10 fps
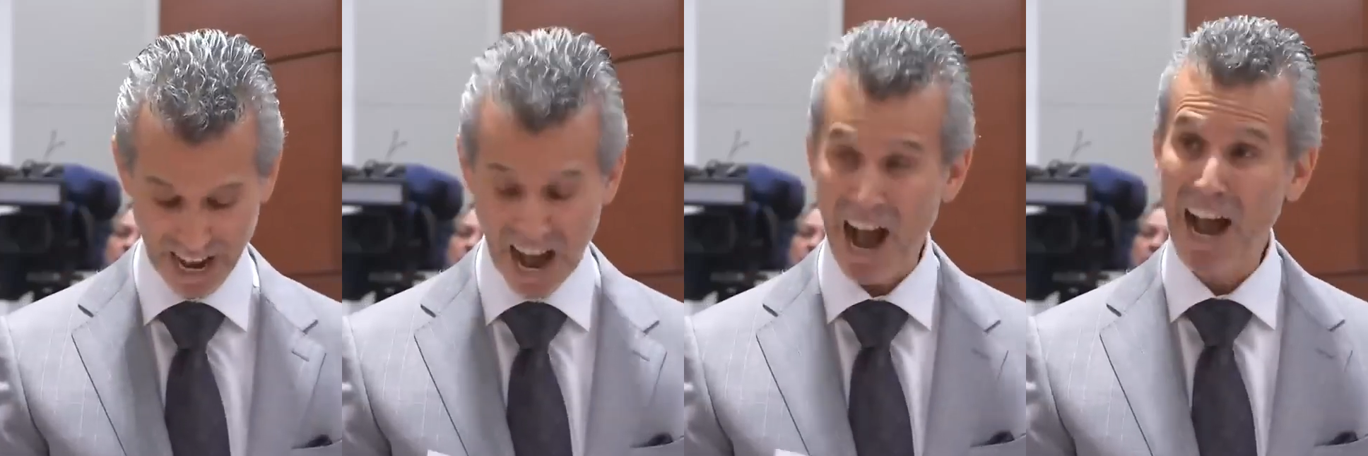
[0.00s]

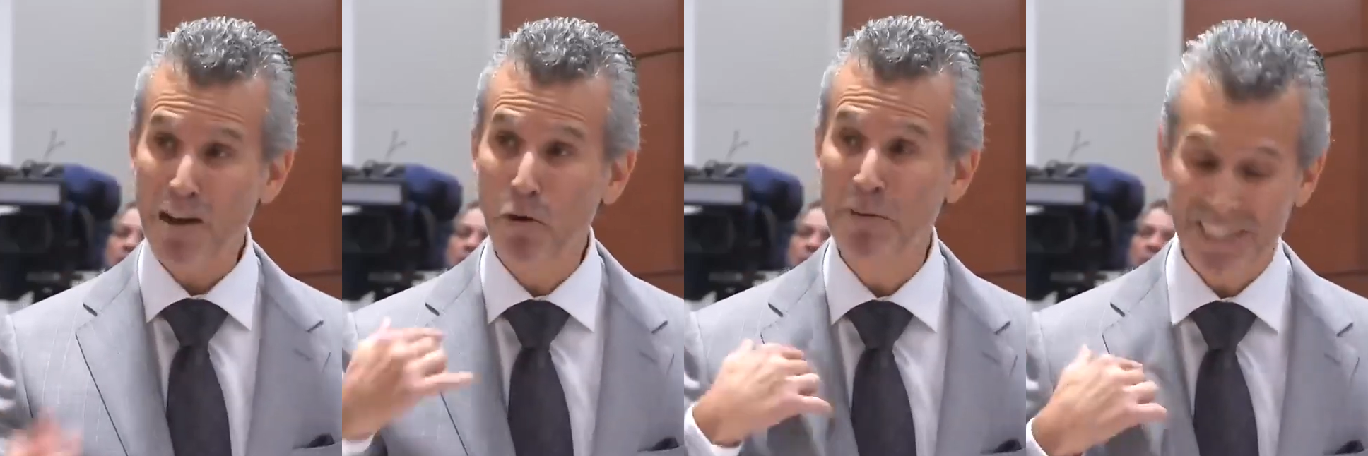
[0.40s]
I
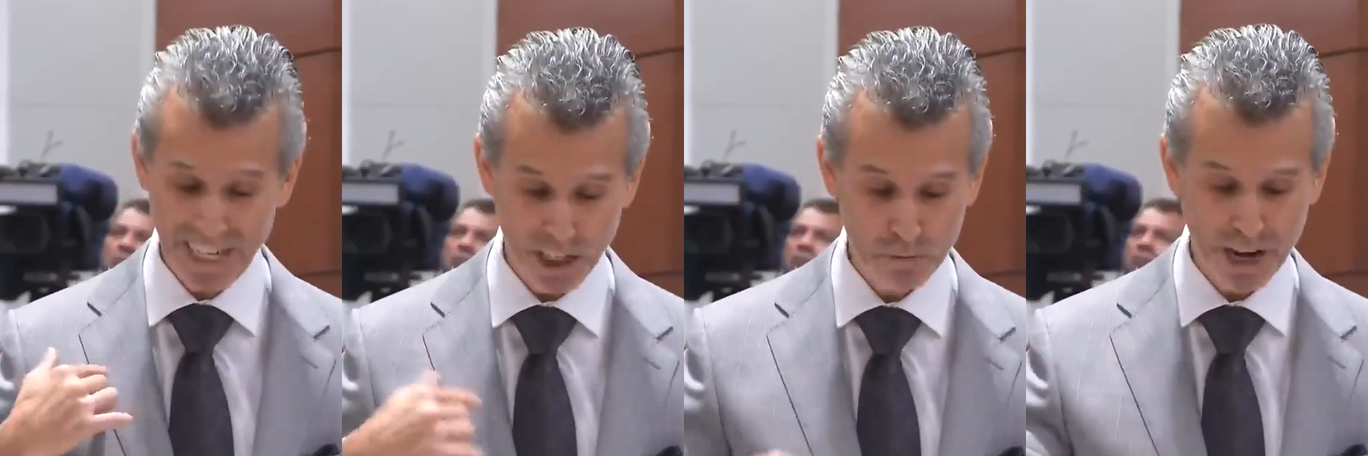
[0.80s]
will be
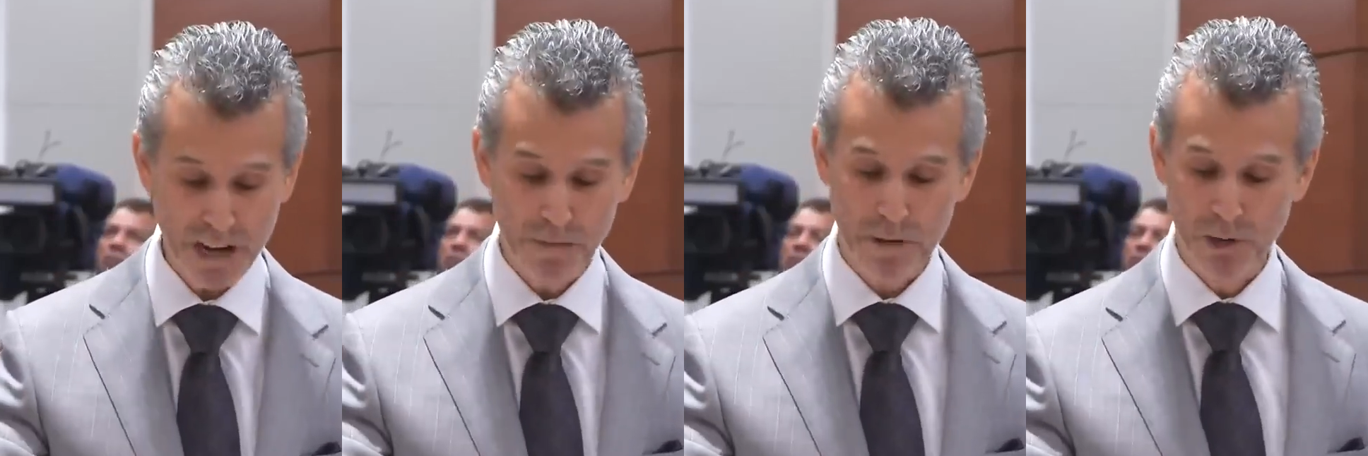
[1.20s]
celebrating
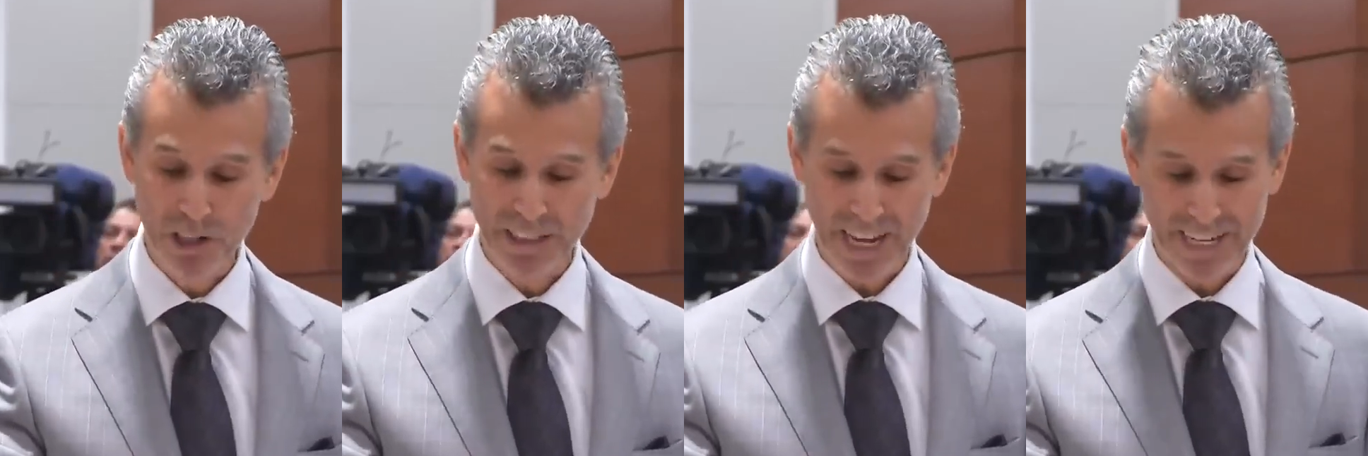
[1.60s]
my
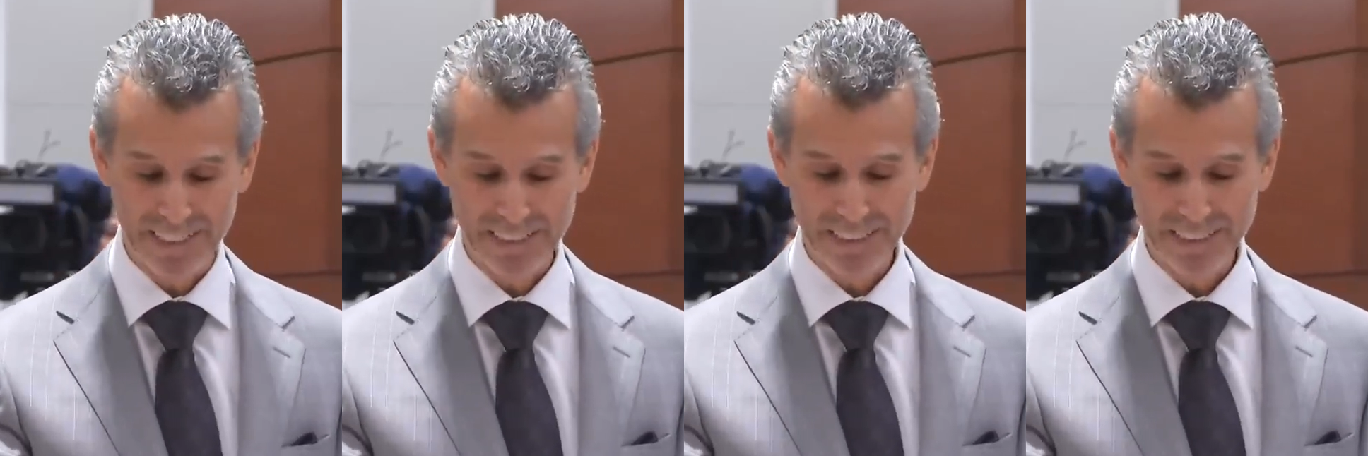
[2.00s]
birthday